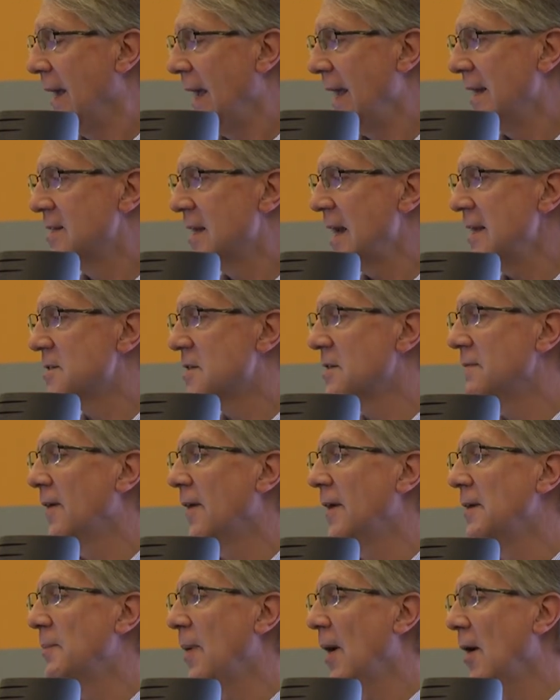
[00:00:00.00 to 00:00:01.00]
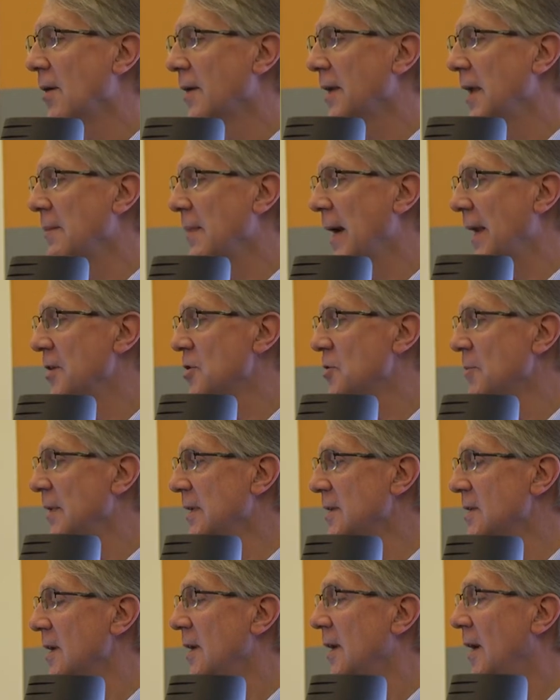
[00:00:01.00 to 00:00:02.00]
Intensified parking
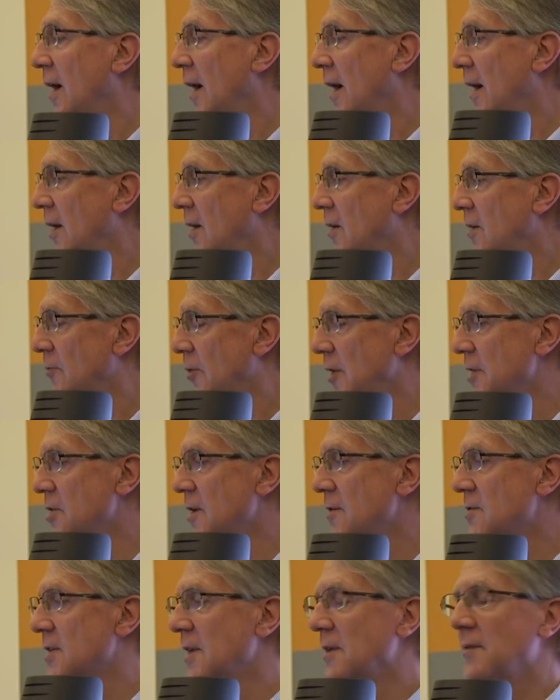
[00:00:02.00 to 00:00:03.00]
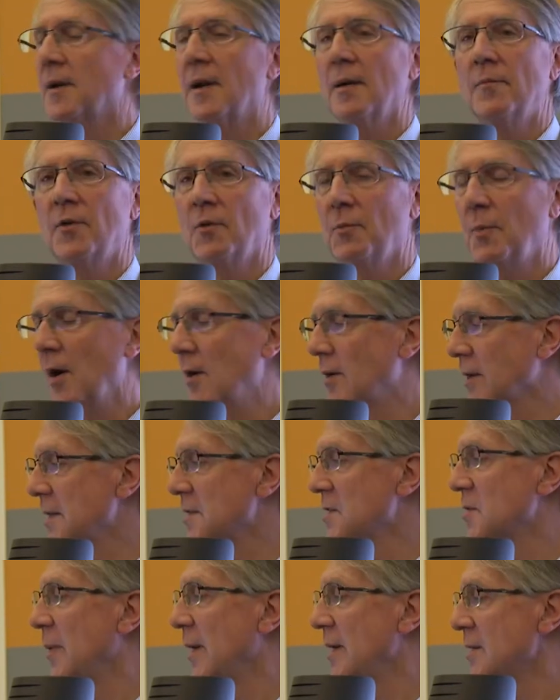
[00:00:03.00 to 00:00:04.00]
management, uh, reducing the number of
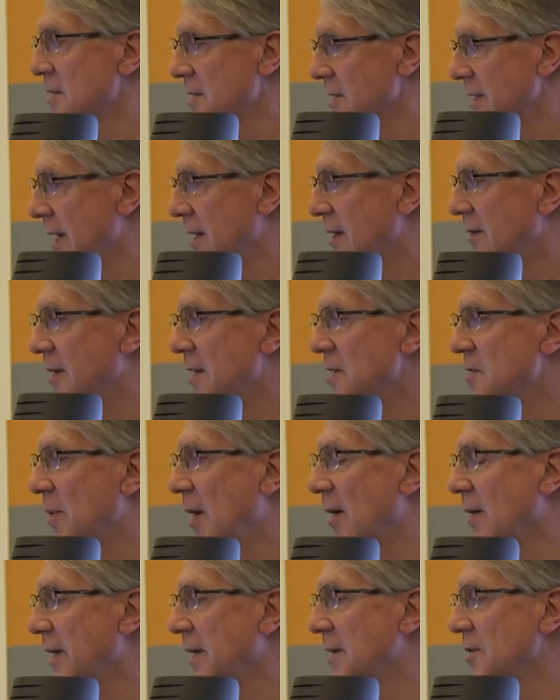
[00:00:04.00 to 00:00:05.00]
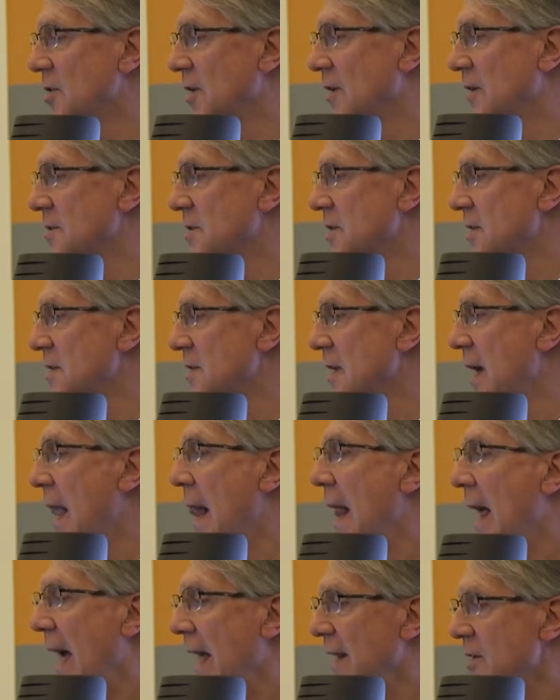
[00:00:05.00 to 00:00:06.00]
parking spaces, increased parking charges.
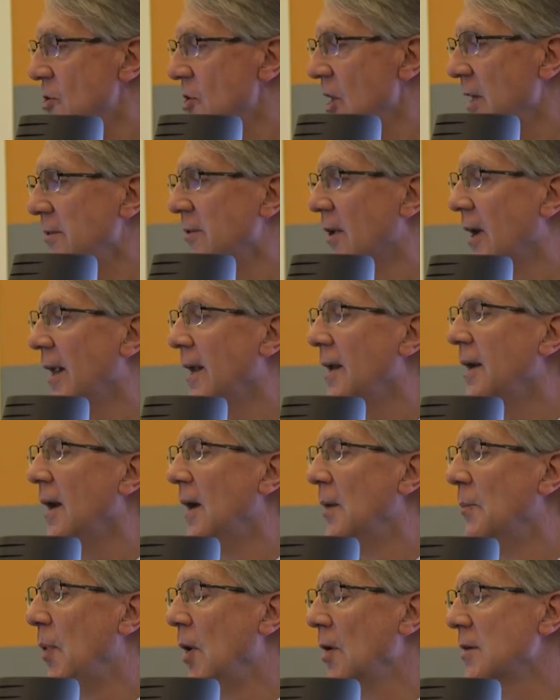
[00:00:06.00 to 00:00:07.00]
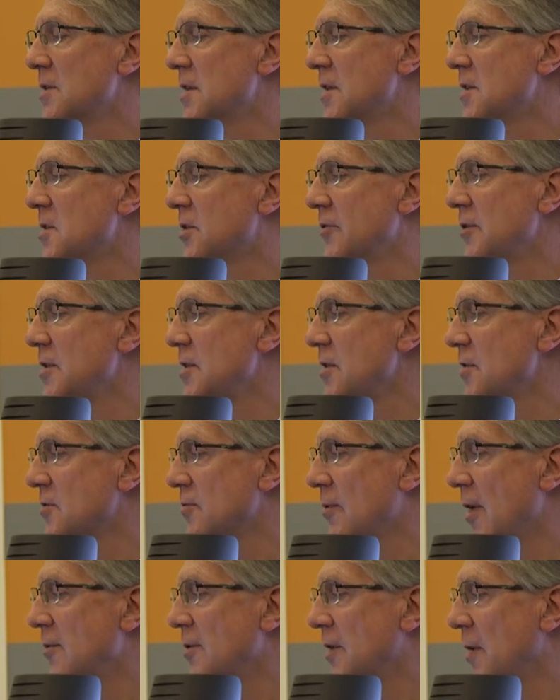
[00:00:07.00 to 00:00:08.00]
And generally, policies to
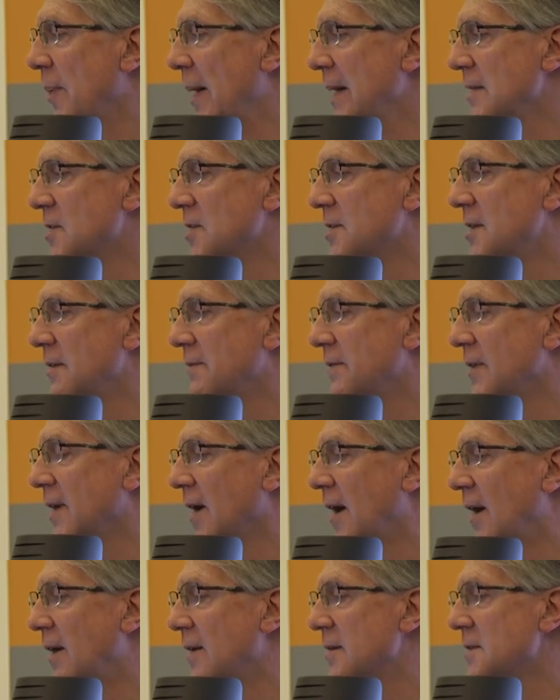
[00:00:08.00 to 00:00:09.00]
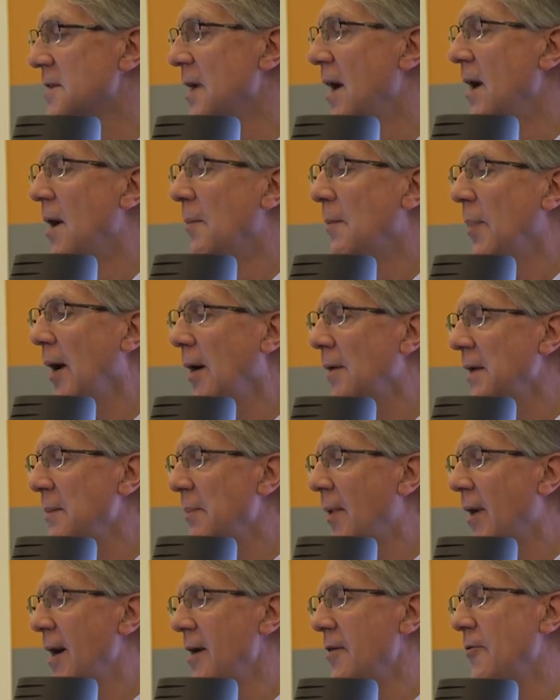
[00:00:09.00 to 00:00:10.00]
reduce road capacity for cars, partly
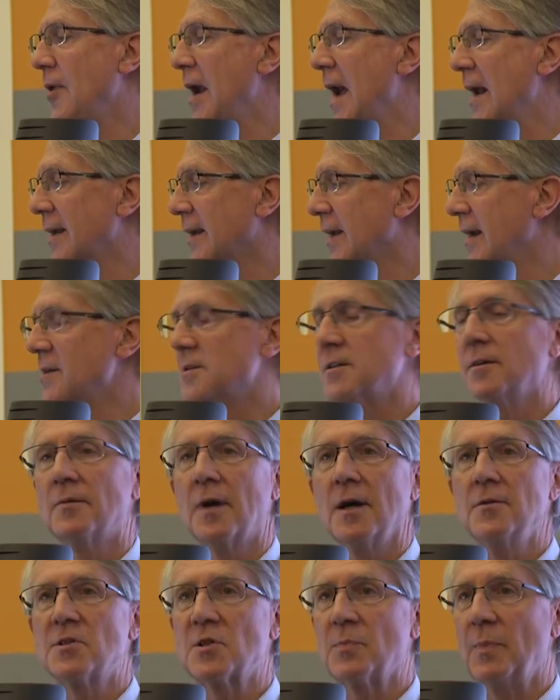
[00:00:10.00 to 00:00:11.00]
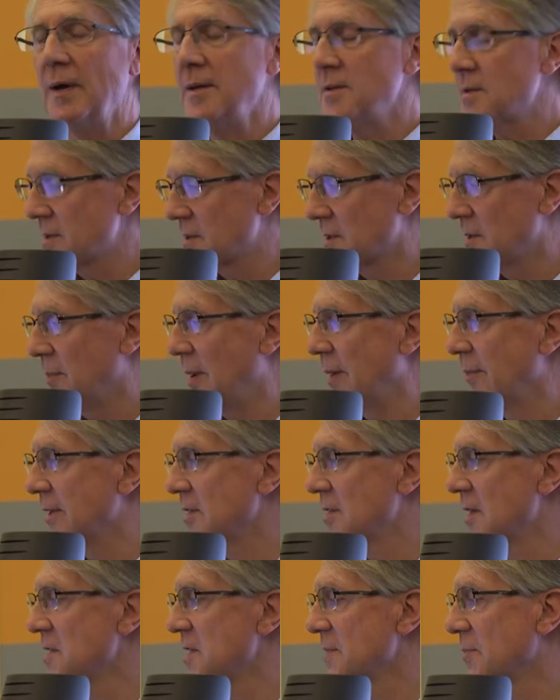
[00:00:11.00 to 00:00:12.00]
by reallocating road space for
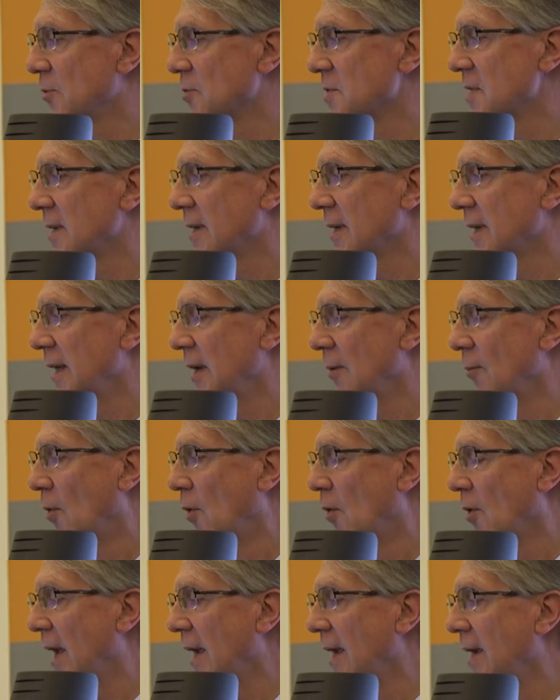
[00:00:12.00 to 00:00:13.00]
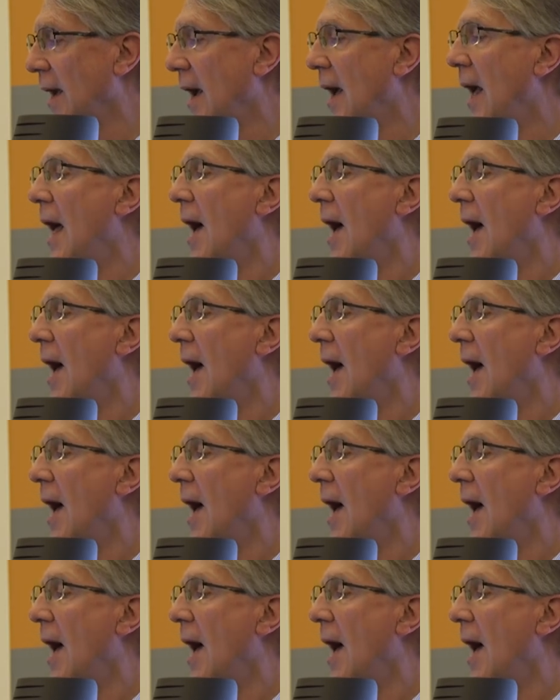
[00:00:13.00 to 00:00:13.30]
public transport, cycling and walking,